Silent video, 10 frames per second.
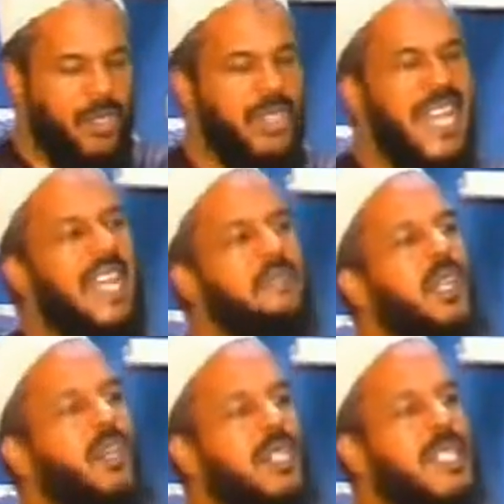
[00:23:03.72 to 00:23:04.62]
should not
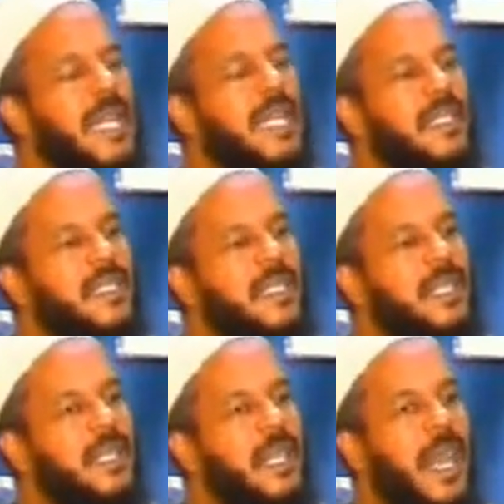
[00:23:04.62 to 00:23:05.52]
be looked at
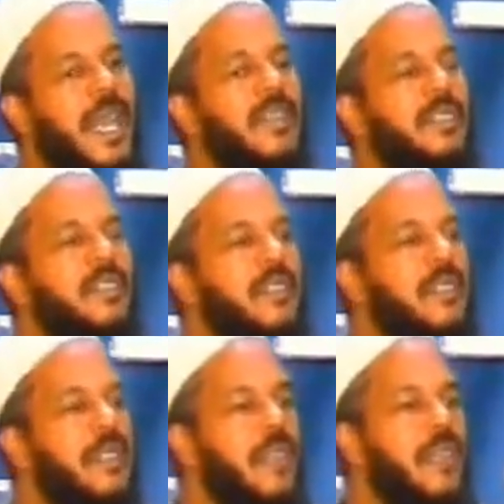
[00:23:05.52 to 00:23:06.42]

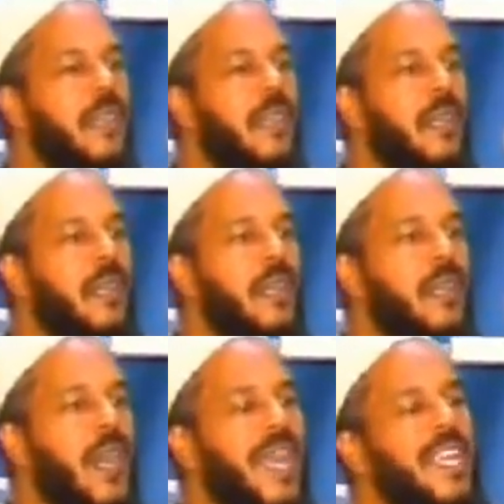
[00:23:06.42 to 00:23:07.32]
as
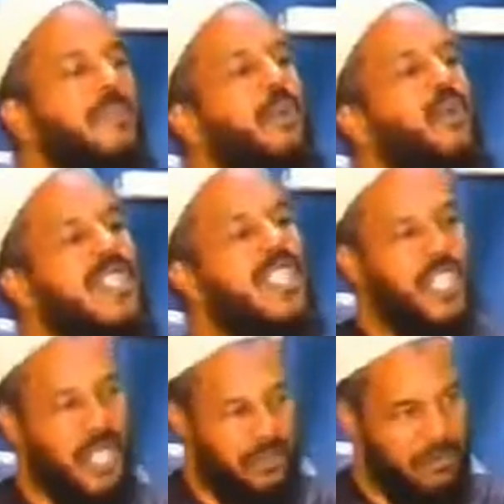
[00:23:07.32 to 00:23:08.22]
an
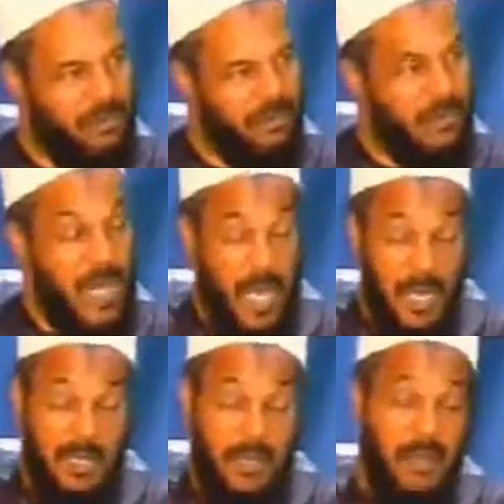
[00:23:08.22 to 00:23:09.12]
imposition.
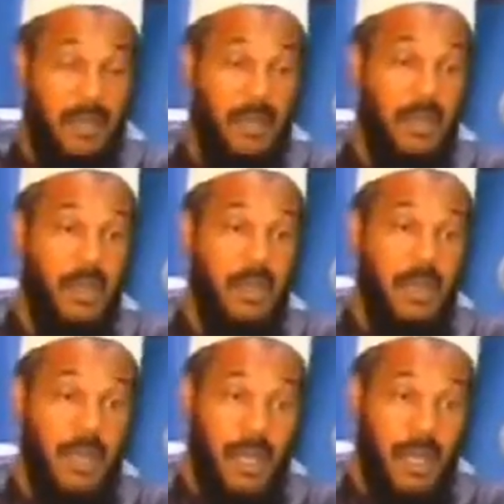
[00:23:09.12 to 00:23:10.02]
Yes,
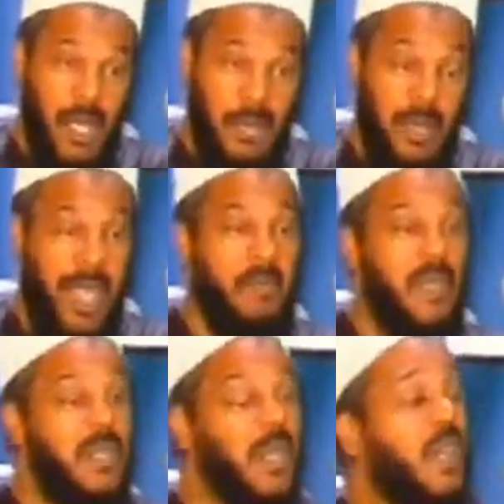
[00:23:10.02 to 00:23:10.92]
it may
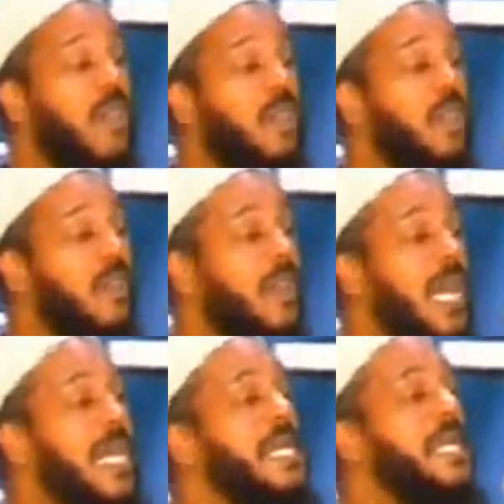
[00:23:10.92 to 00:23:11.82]
be there
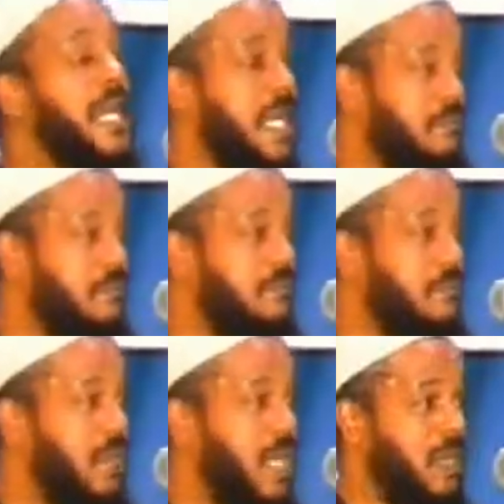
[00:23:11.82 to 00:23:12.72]
legally
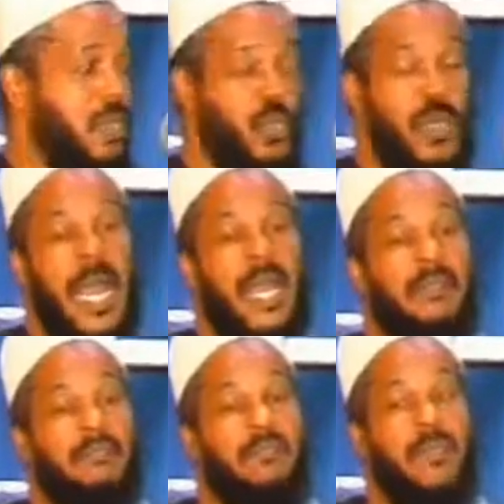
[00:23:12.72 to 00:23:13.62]
in the
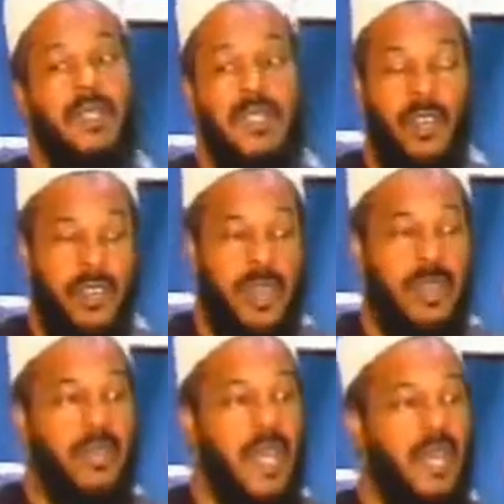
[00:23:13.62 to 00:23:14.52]
Sudan, in Saudi
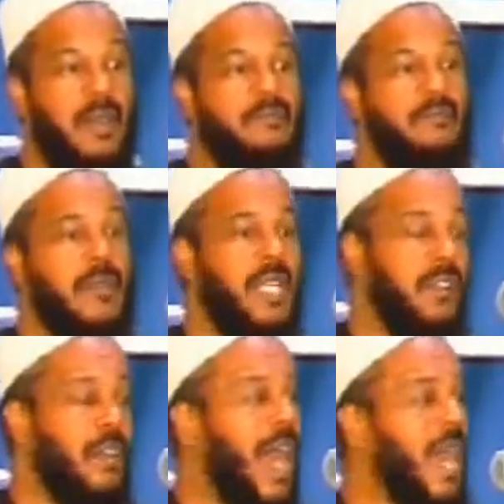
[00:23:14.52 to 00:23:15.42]
Arabia,
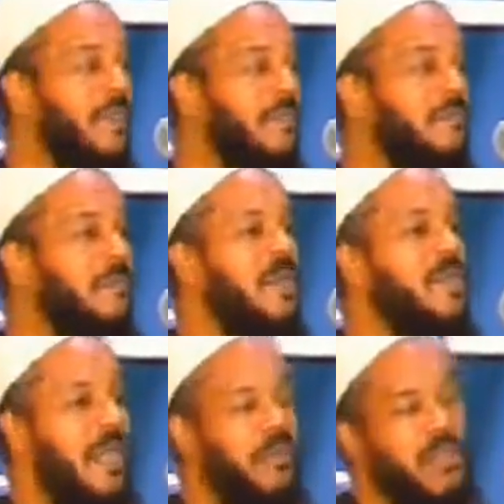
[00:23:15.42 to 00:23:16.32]
in Iran,
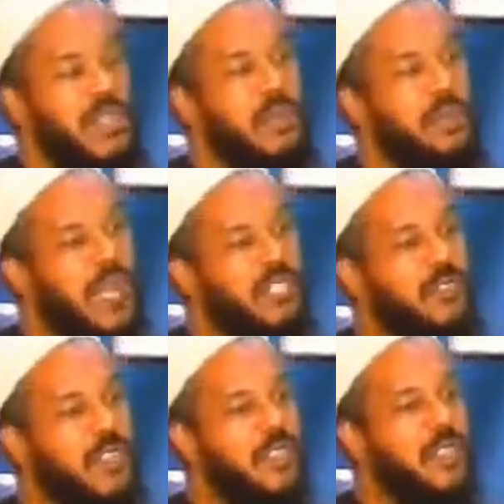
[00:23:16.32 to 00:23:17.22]
some Muslim
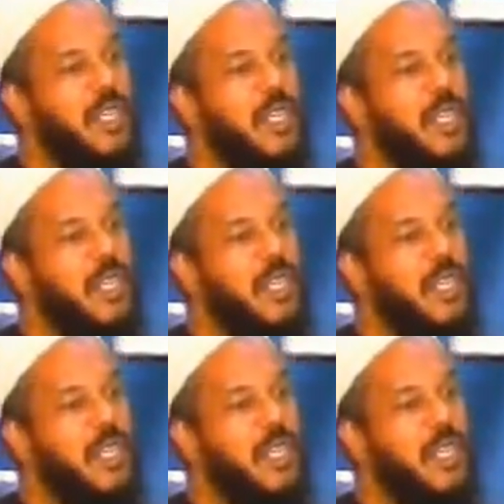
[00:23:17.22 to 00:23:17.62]
countries.